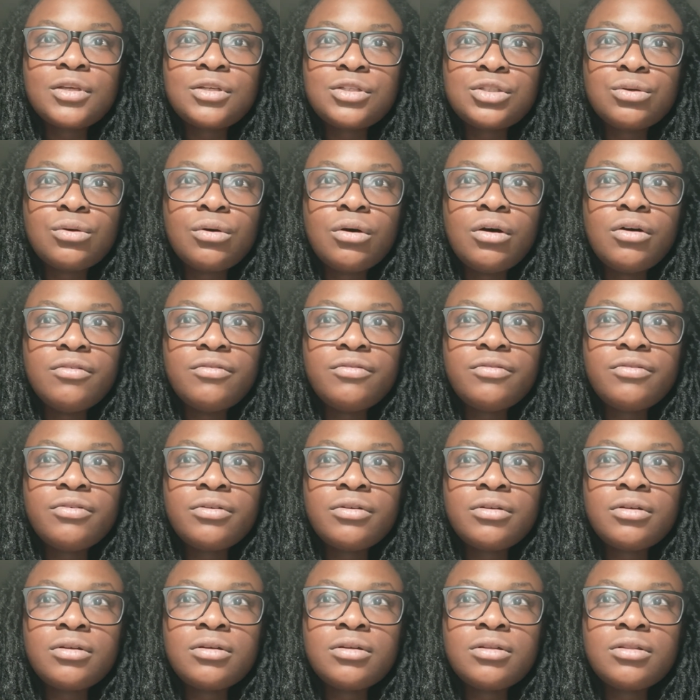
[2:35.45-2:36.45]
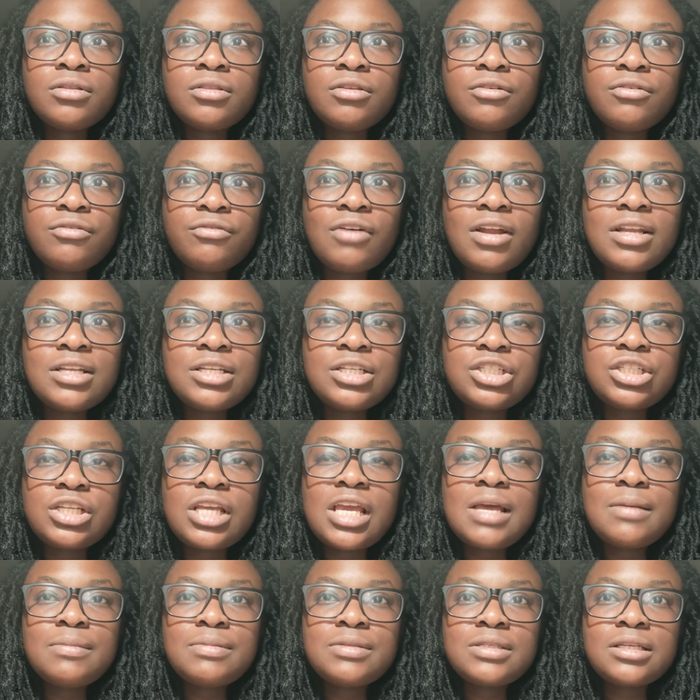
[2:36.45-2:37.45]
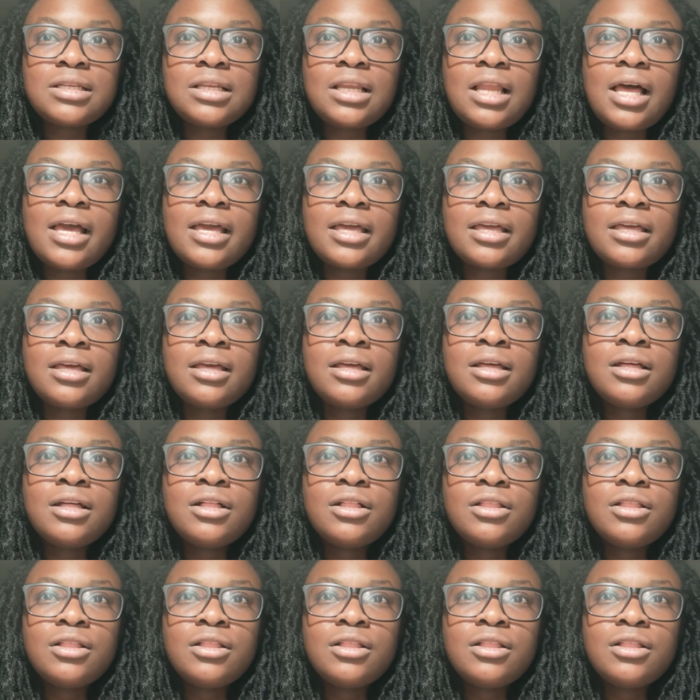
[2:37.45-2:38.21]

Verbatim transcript: sort of the friendships and like